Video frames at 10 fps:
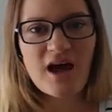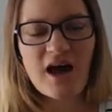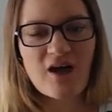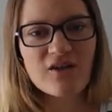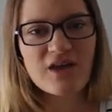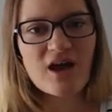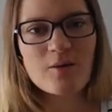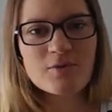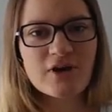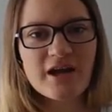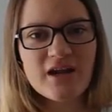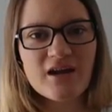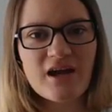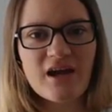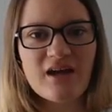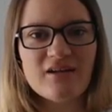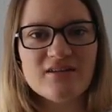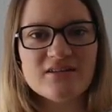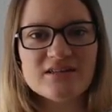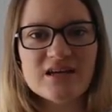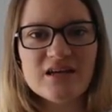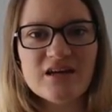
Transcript: how they operate and